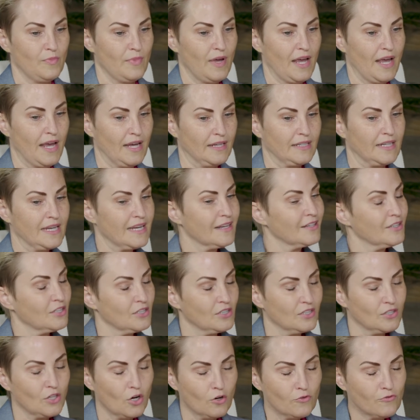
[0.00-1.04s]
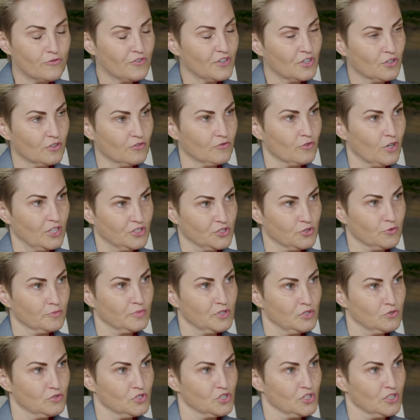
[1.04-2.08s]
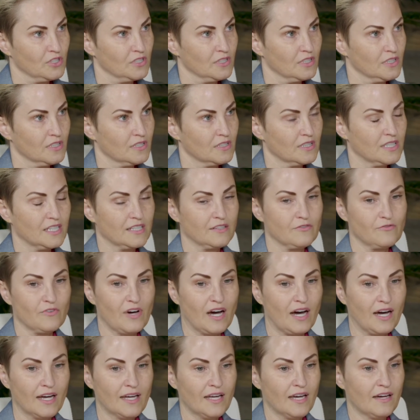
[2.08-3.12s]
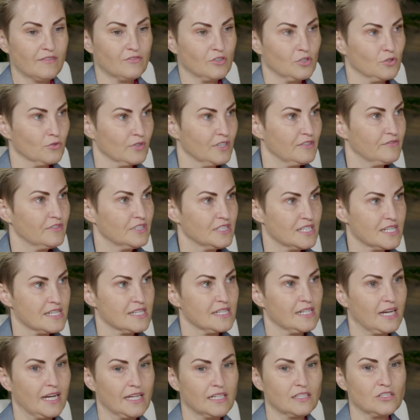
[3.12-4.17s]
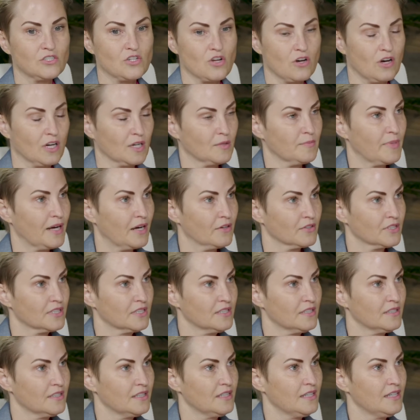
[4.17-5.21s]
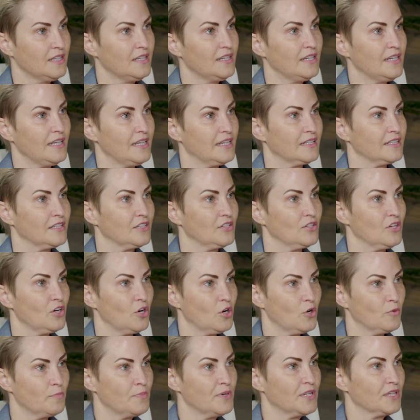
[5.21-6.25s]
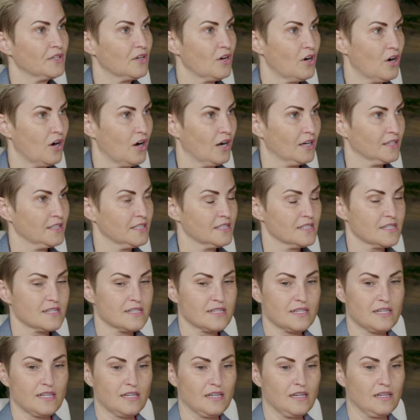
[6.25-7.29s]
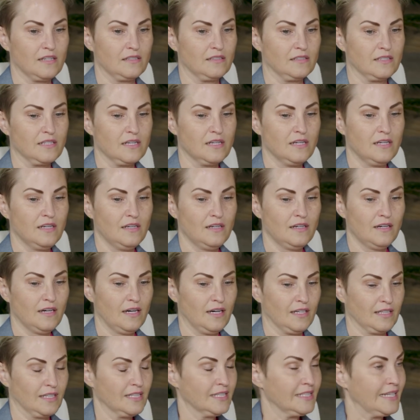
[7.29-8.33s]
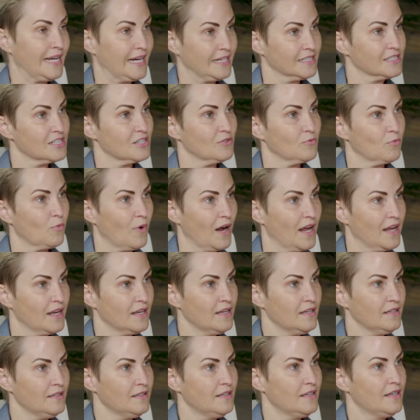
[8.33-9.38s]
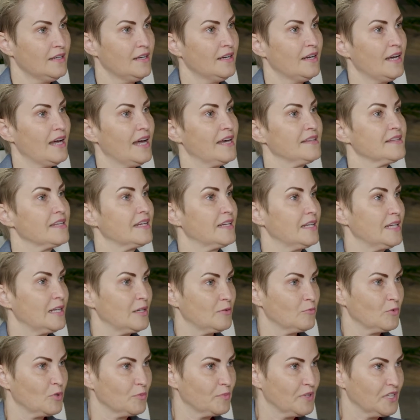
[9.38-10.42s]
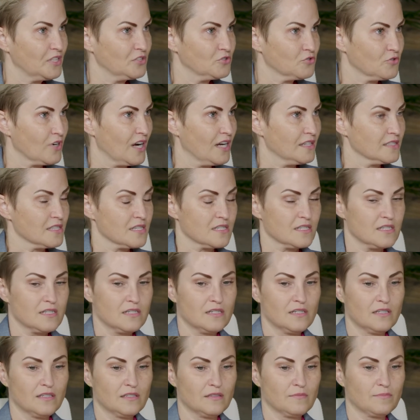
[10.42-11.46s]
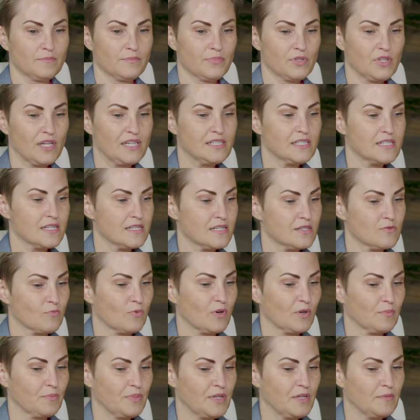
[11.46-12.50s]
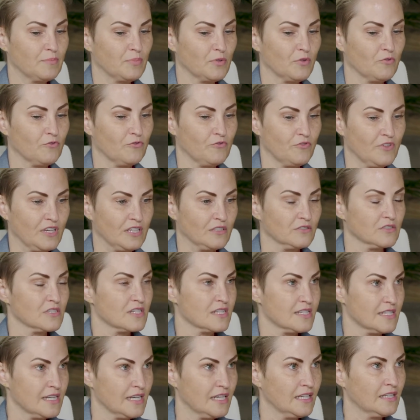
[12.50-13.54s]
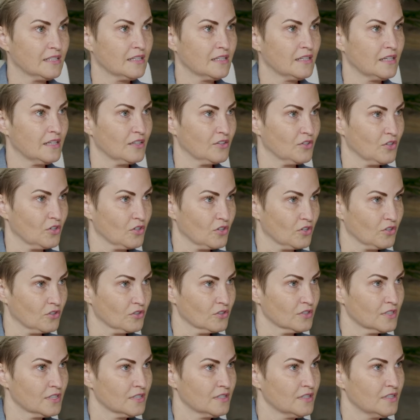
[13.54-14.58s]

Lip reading: And again, no fear of retribution. That if I have a grievance, that I can talk about it in an open, honest, and connected way, and that it will be addressed. Places where people feel seen and heard